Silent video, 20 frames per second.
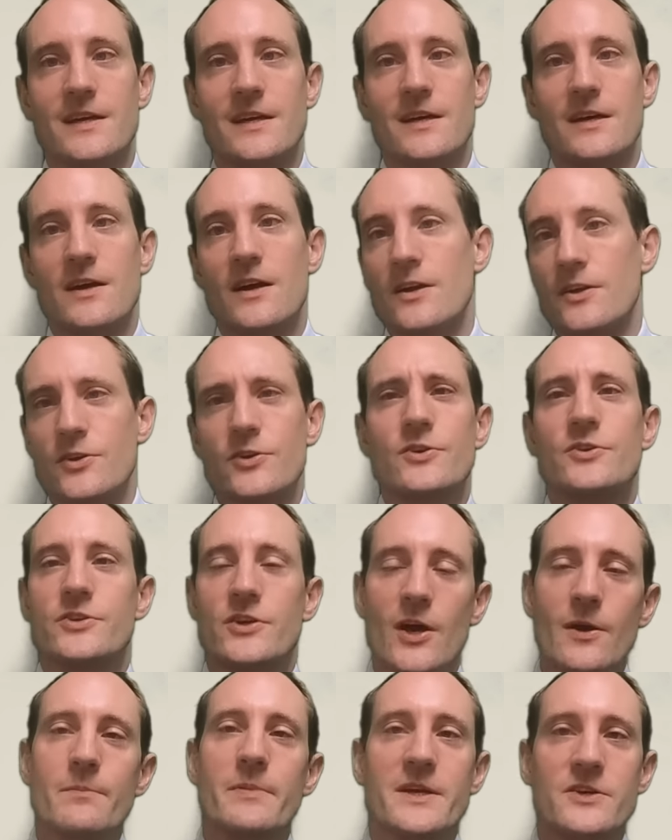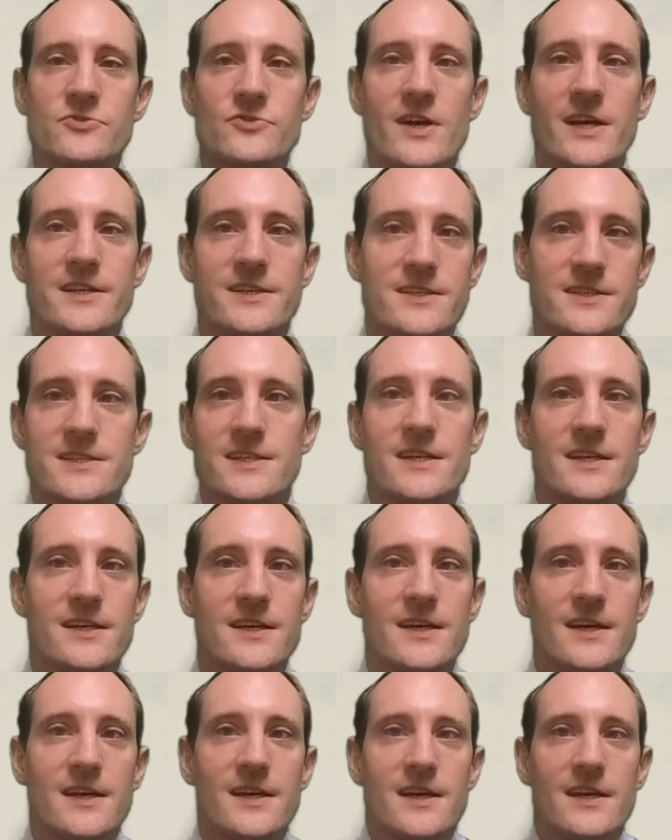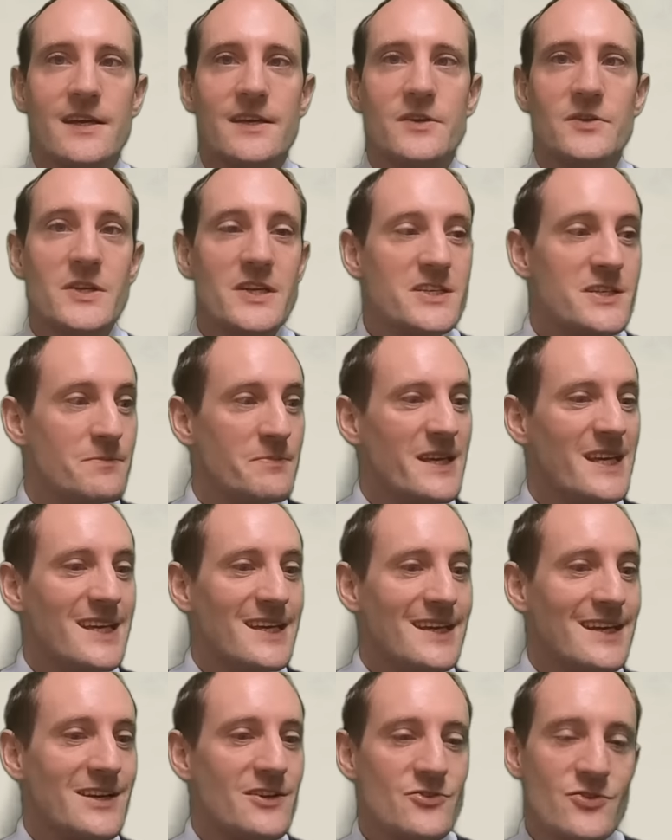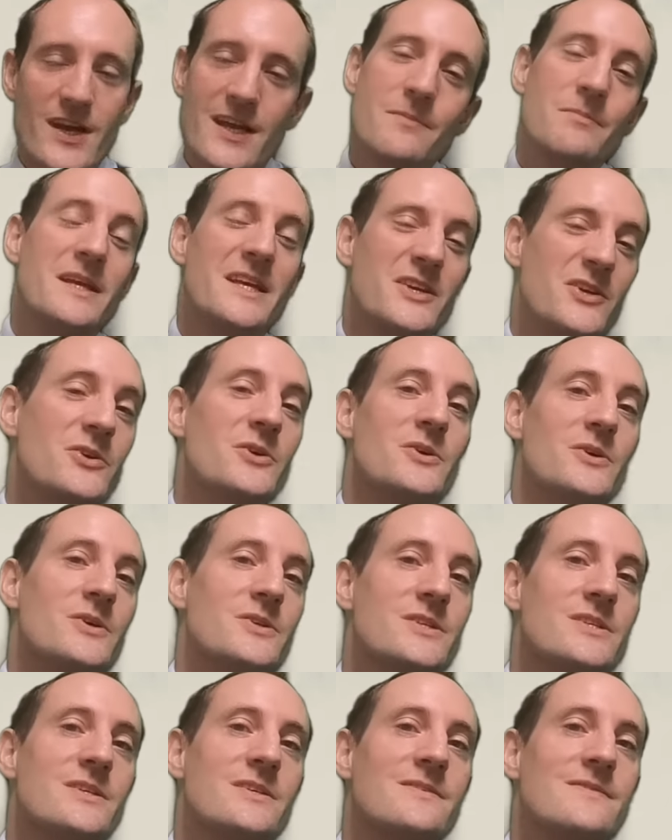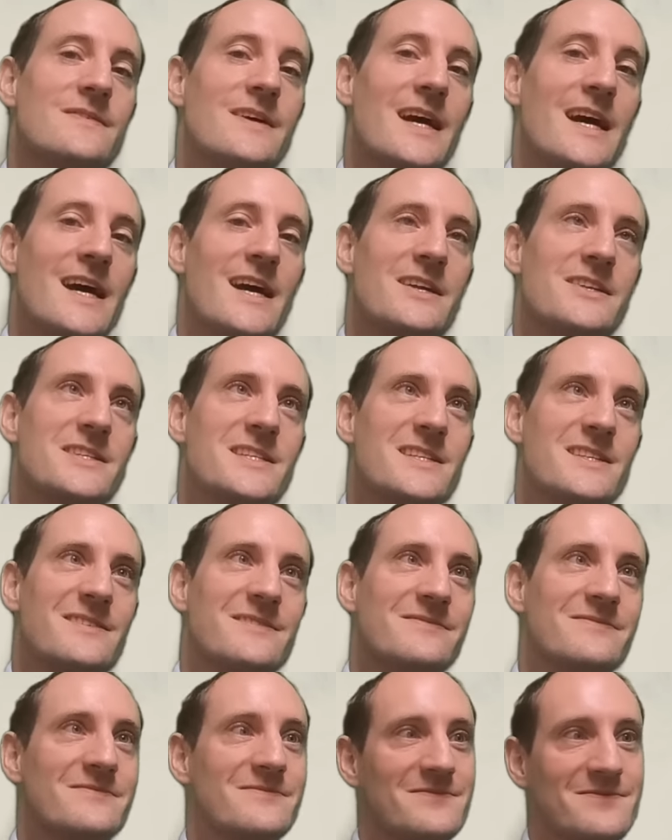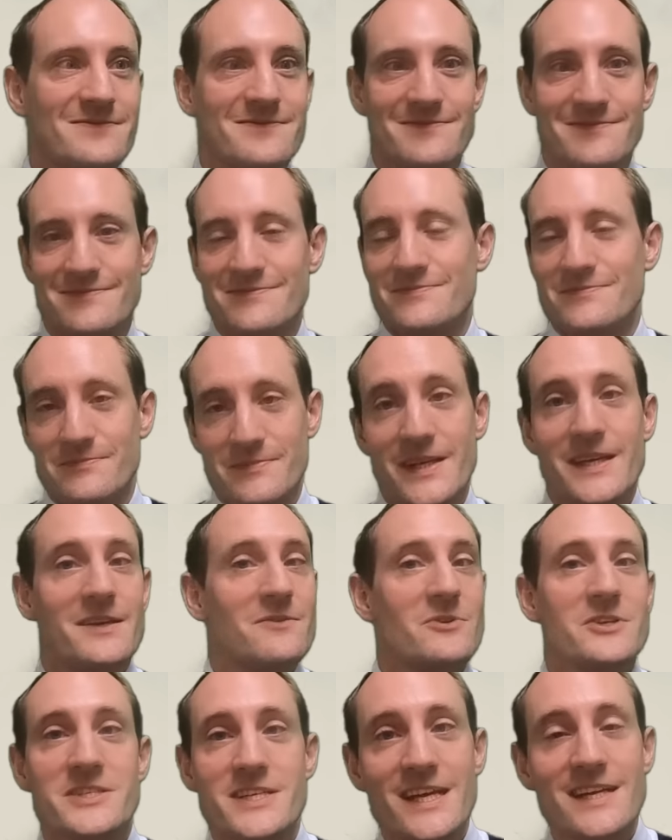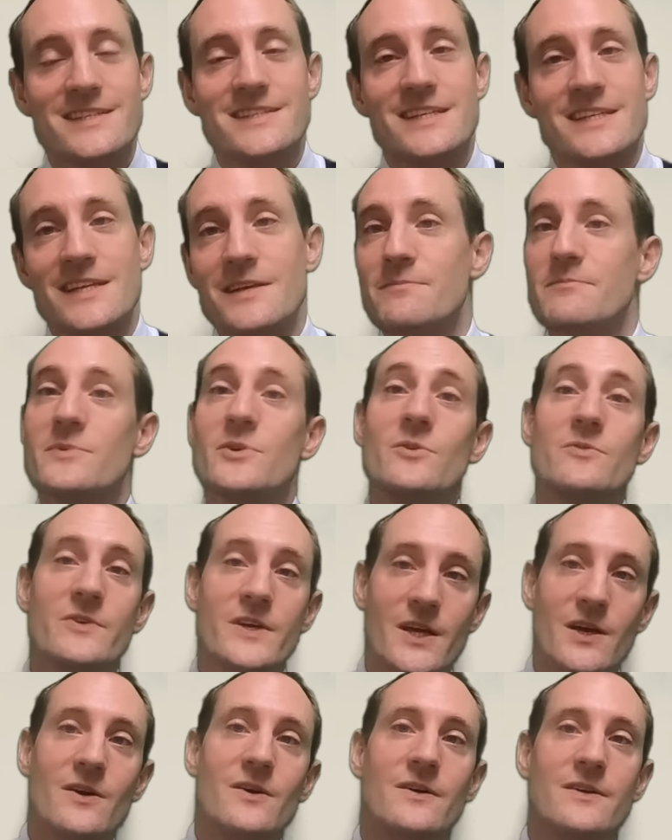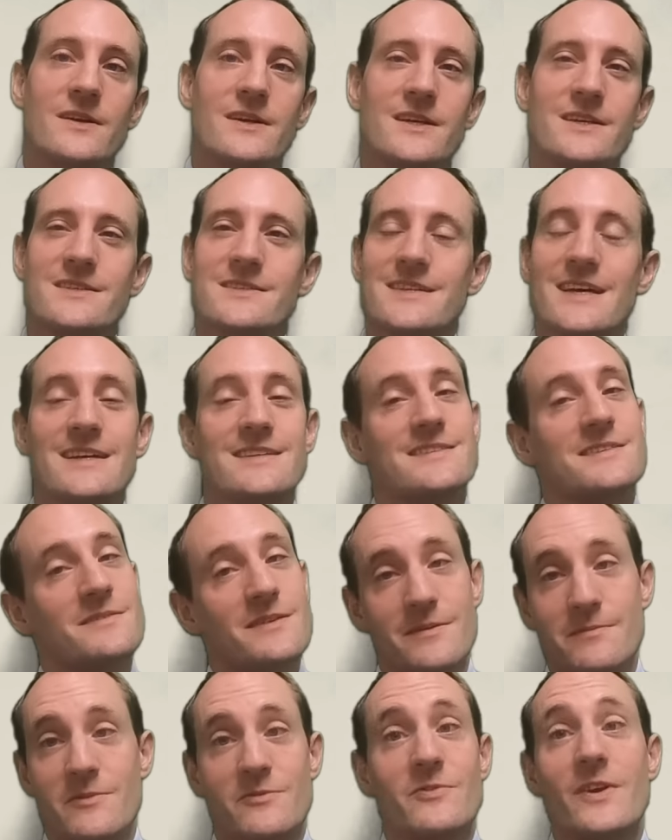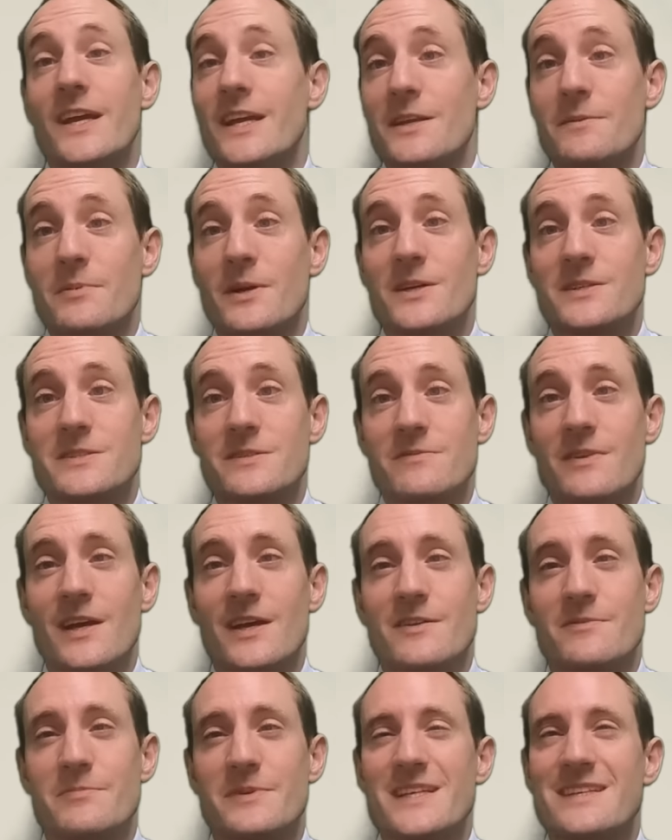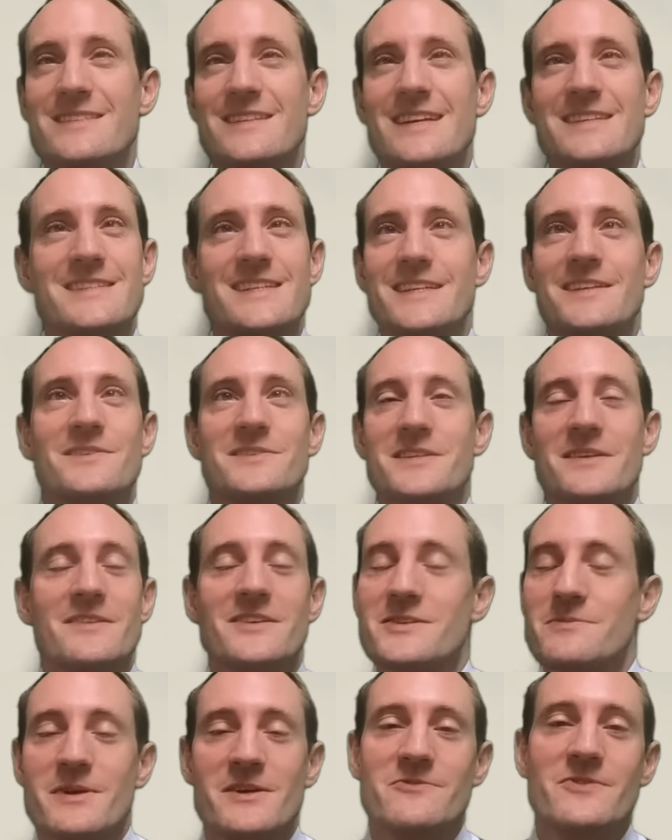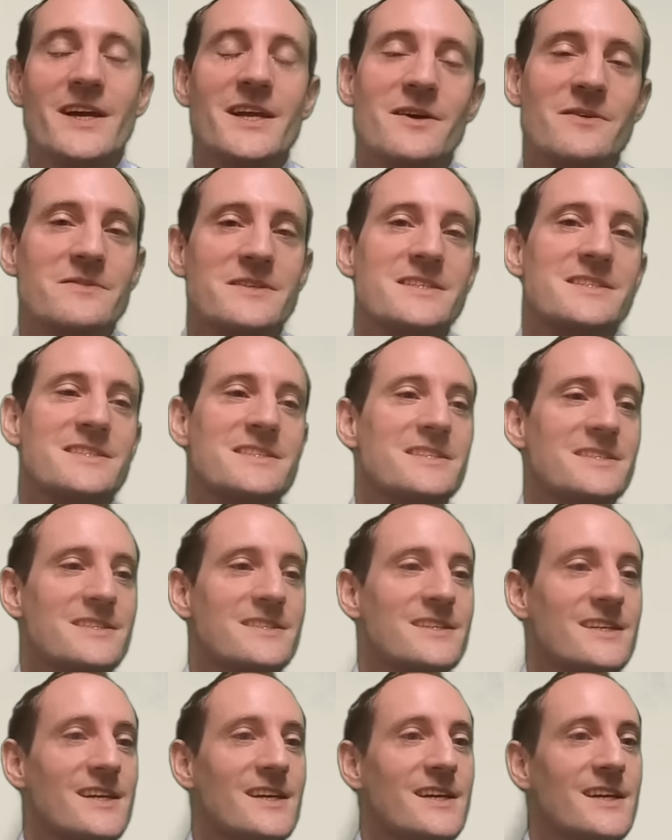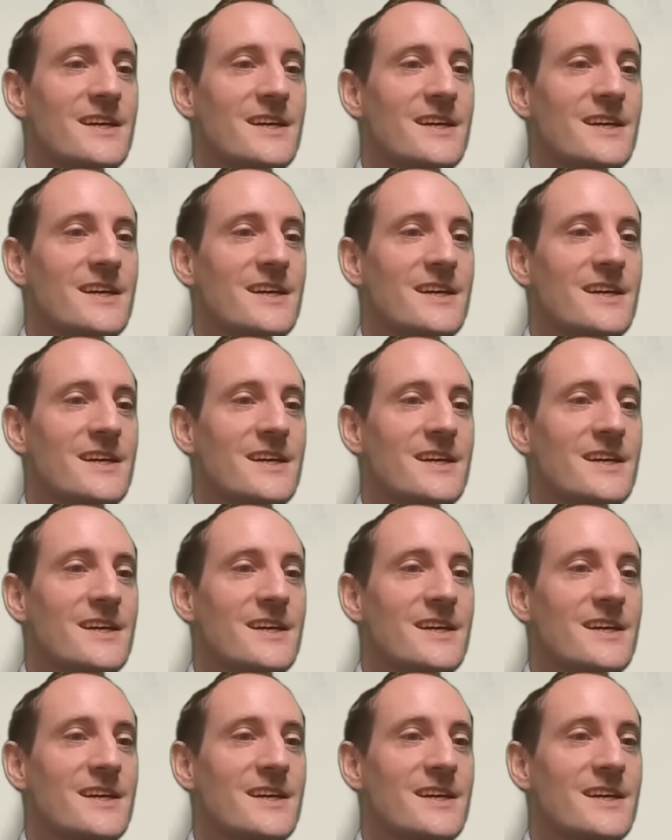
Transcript: a good coping strategy. You need to be incredibly good at being rejected and moving on, because that's, I'm afraid, a part of life. But it's actually not something to be afraid of. It's just,